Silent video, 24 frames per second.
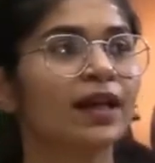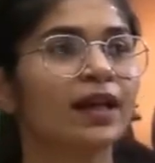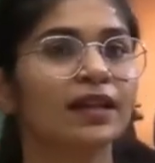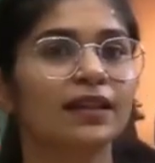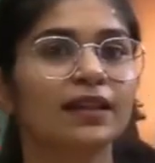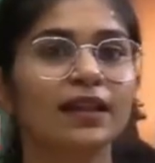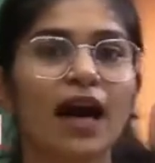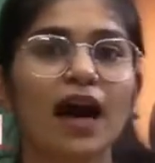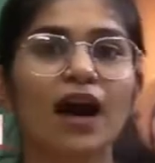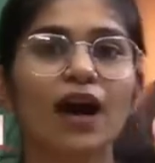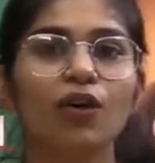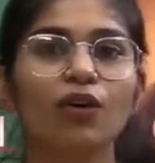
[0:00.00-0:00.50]

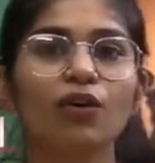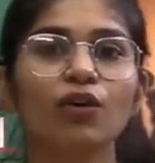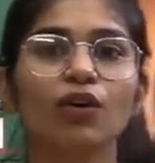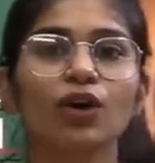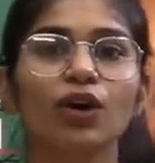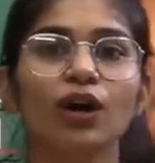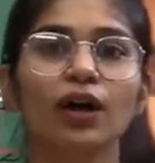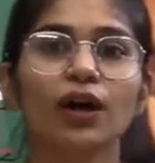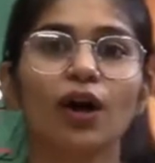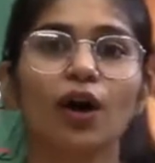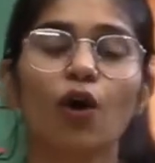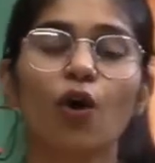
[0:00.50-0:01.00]
Now,
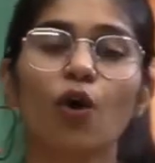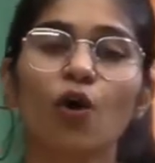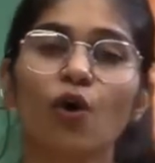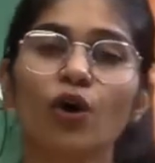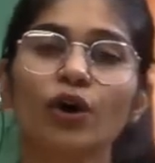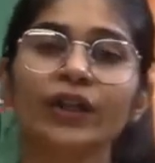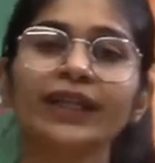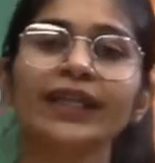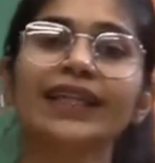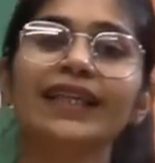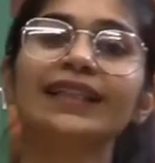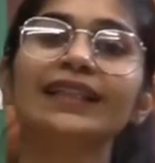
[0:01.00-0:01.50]

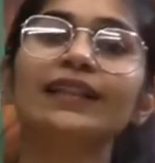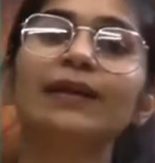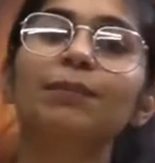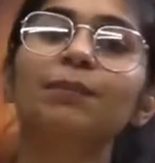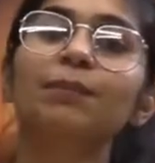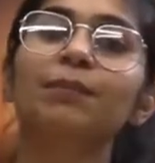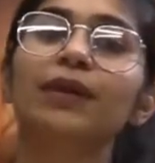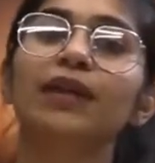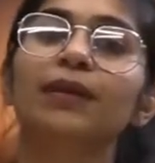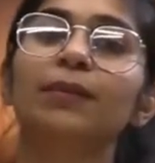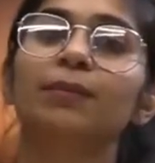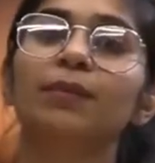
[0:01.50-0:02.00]
only the
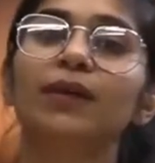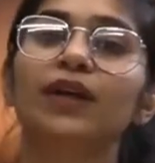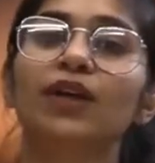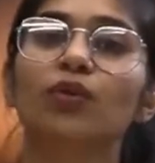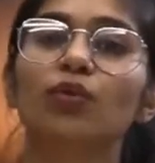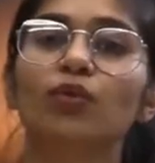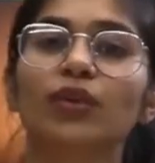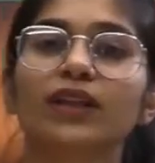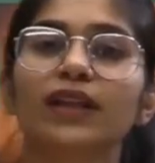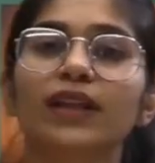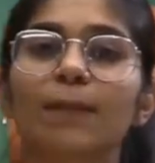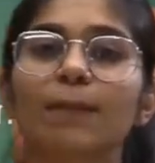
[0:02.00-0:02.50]
people
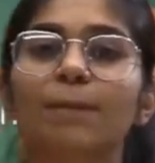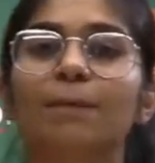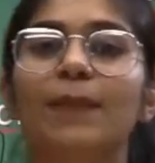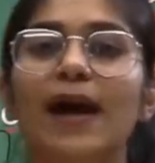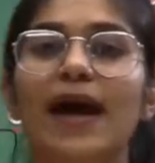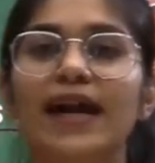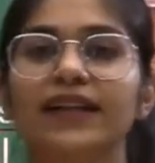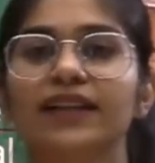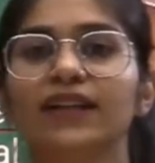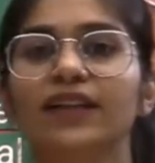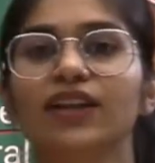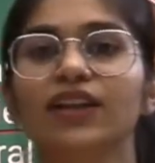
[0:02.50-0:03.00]
with a
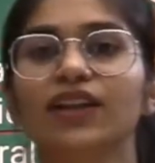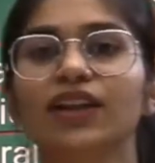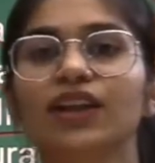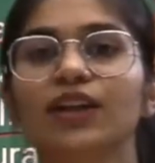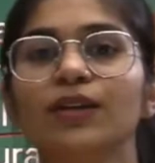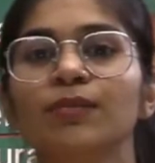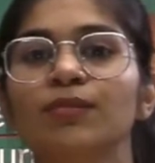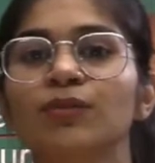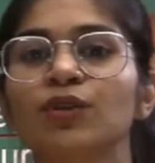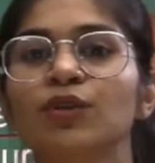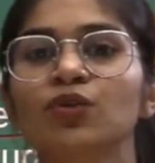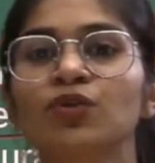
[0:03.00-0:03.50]
better
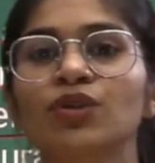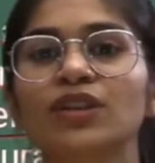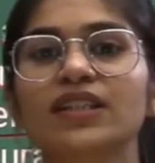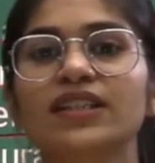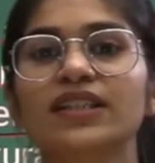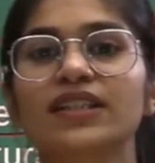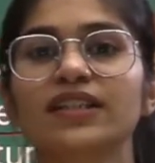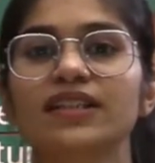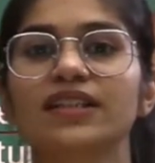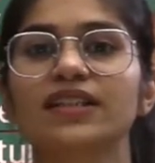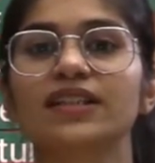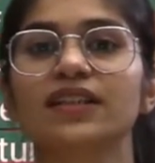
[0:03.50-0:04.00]
immune
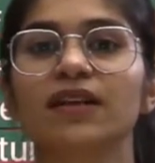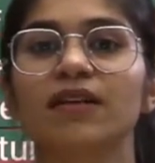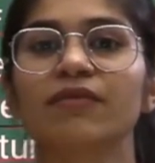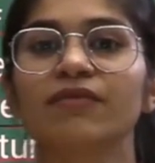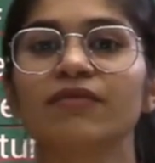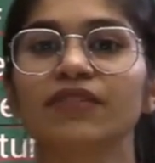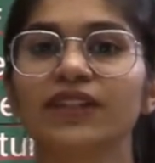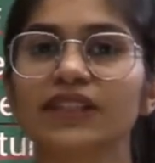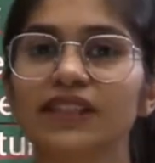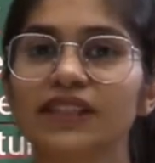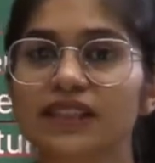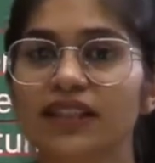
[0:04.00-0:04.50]
system
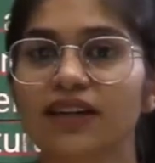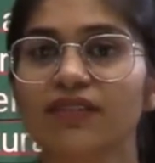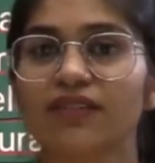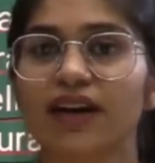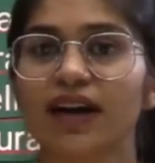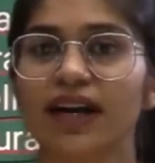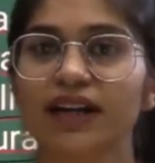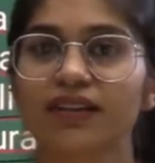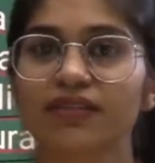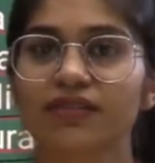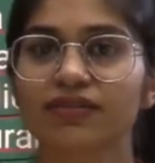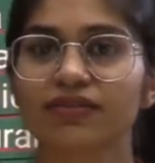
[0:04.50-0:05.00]
will
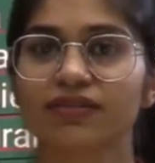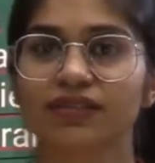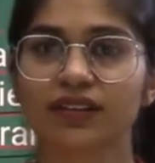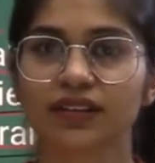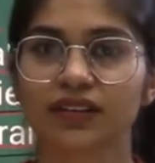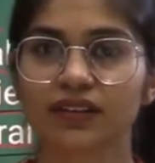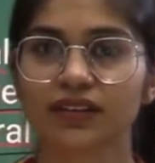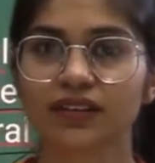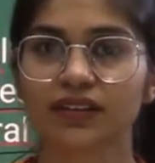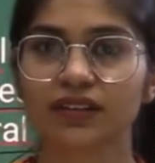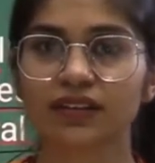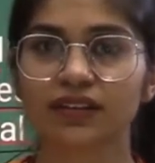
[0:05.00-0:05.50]
survive,
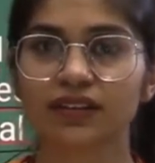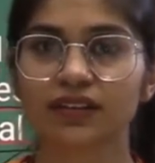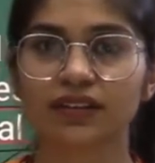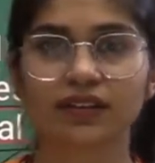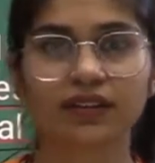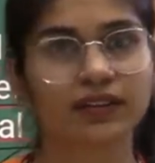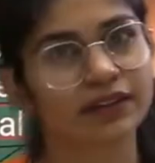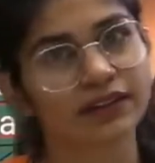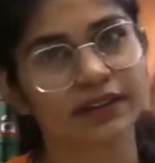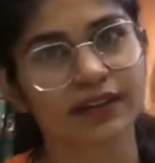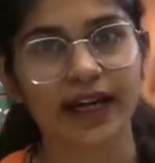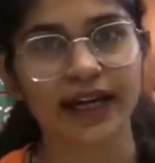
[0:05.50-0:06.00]

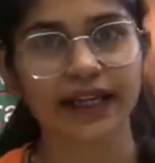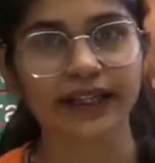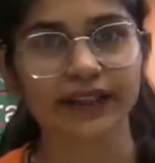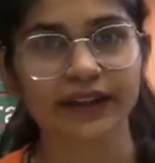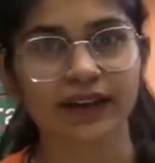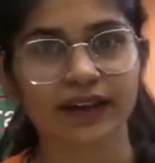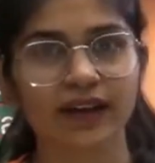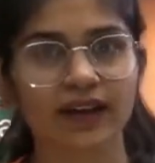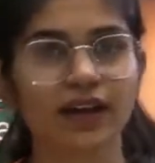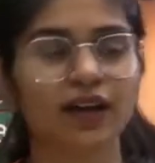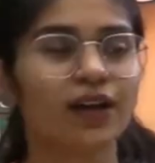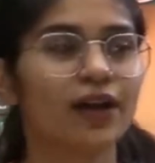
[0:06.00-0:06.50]
right?
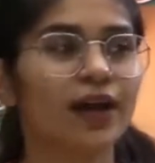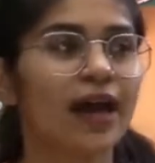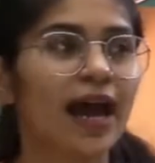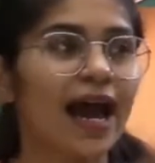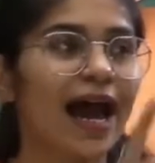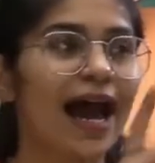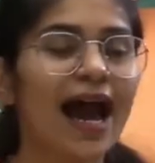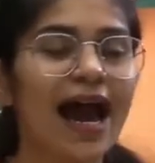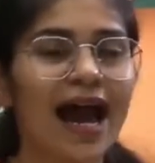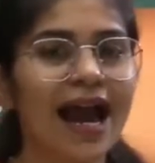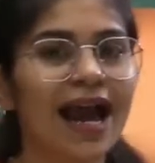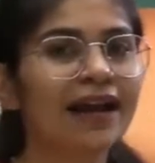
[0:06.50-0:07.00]

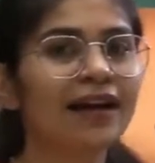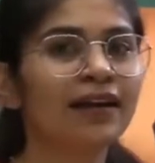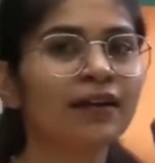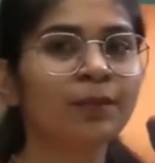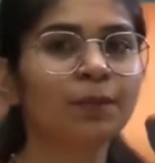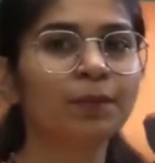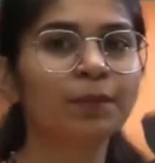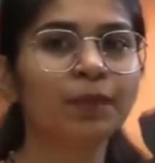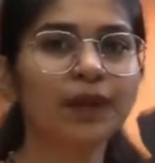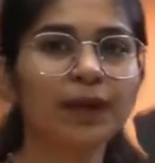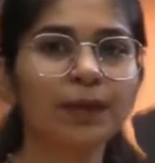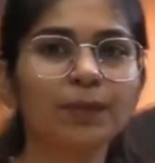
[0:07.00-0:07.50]
And
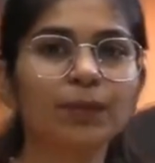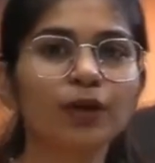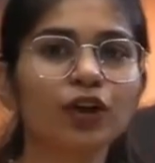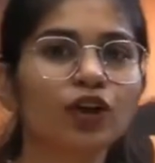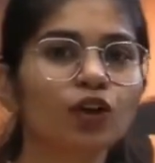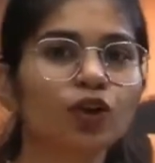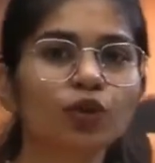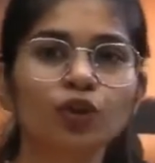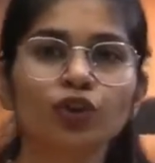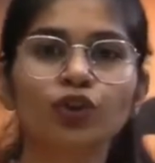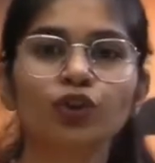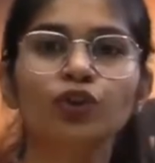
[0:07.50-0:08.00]
people
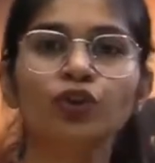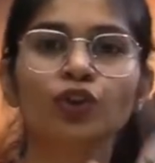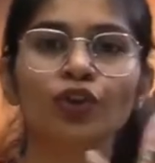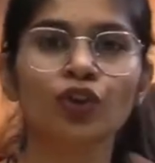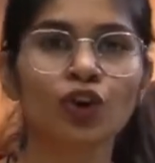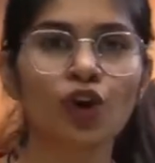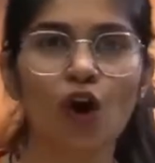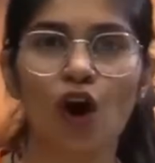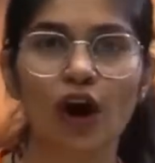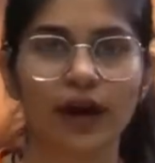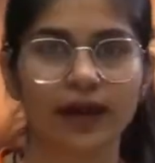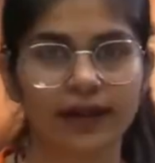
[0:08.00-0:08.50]
who do
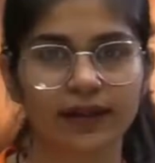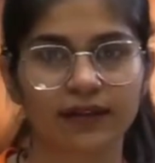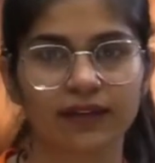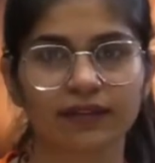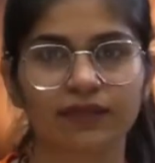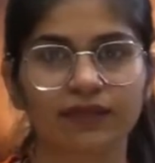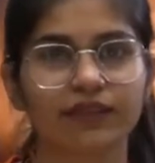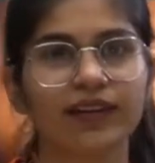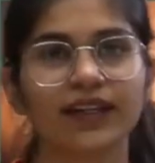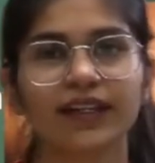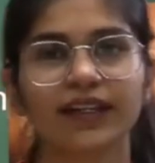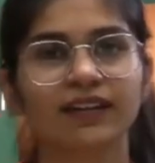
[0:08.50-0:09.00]
not,
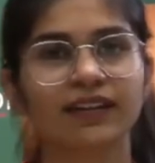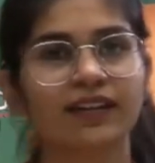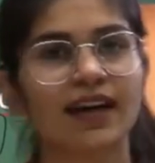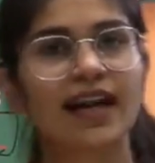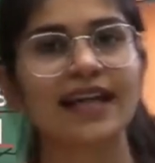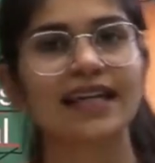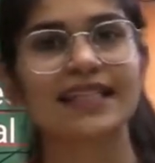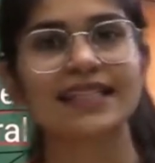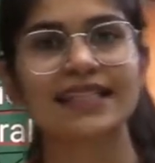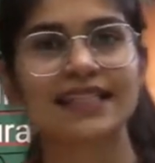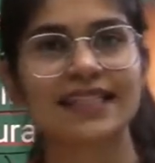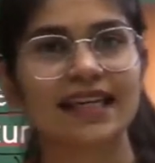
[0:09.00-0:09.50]
we can
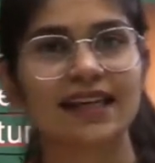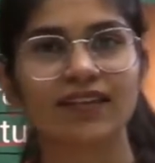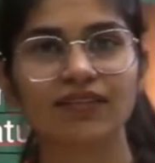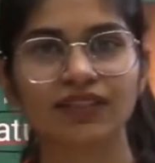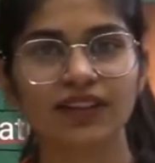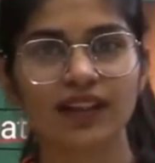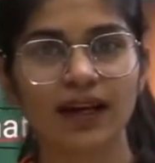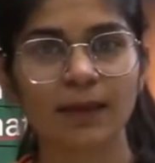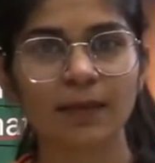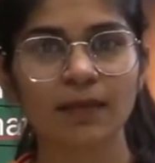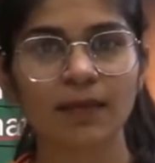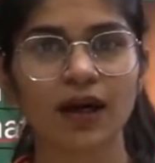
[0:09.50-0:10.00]
try save
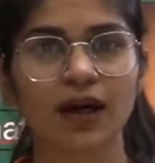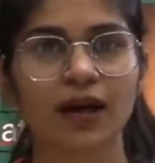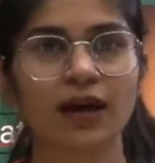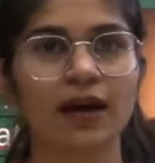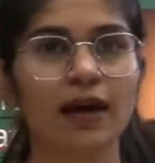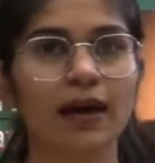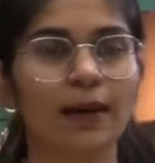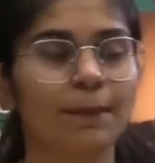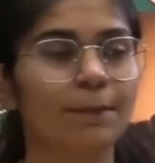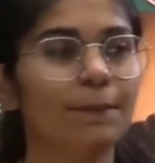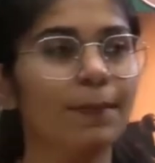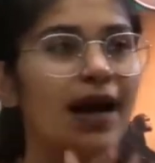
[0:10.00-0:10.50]
them
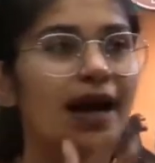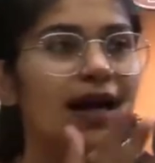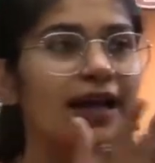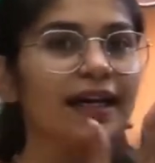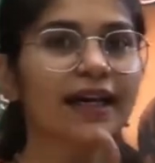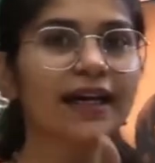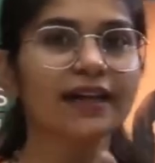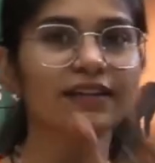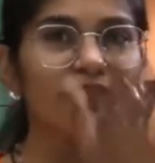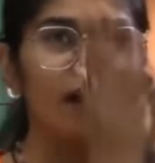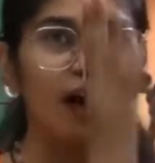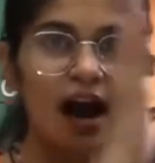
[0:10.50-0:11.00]

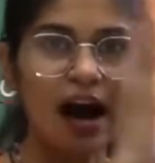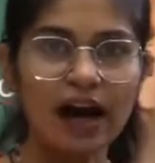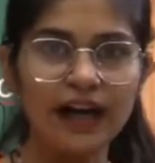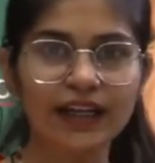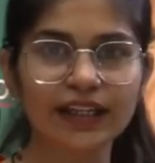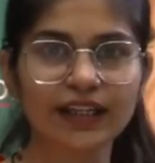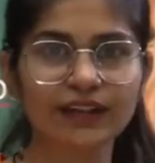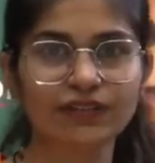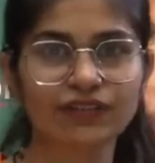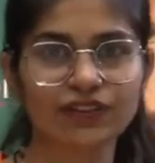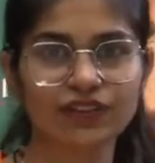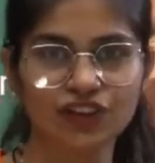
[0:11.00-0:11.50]
by
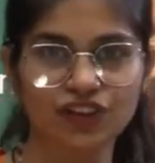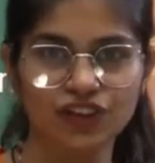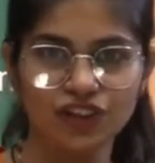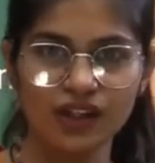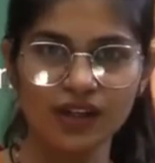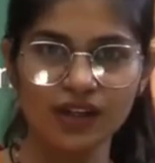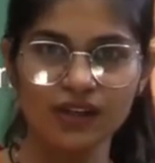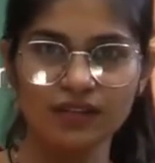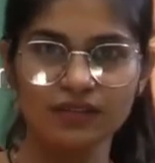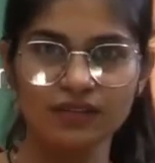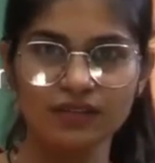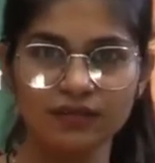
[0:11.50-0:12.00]

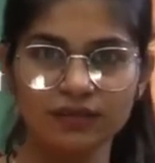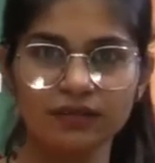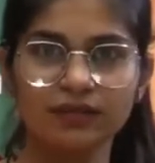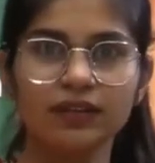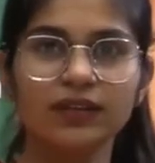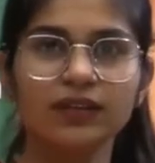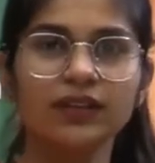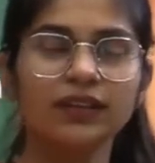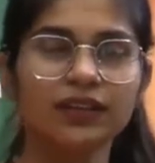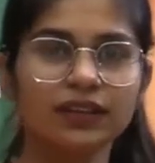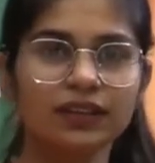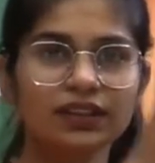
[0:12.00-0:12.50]
artificial
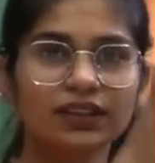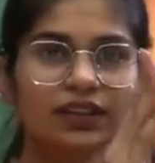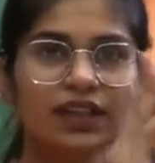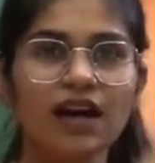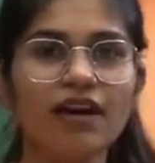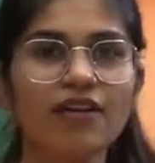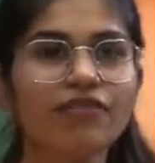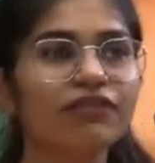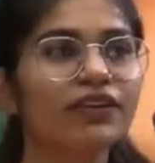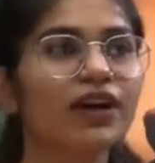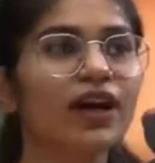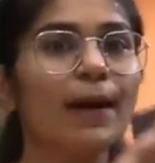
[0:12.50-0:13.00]

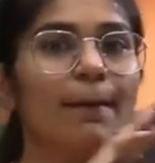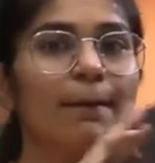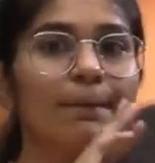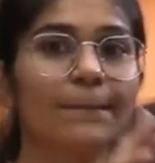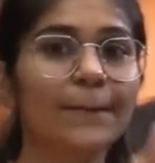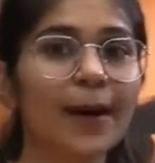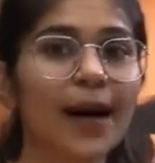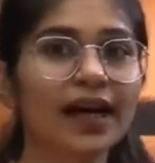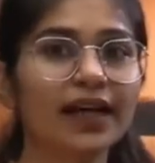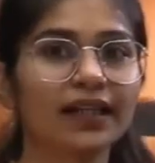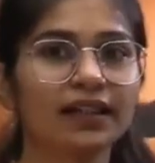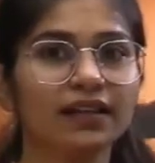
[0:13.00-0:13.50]
stuff,
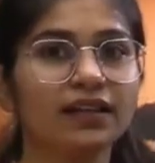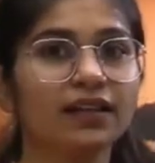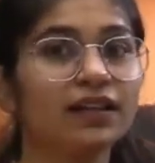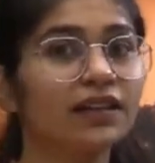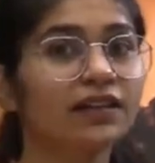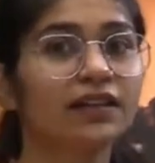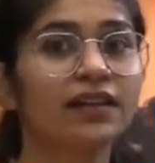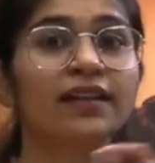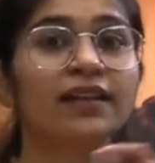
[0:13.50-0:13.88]
but the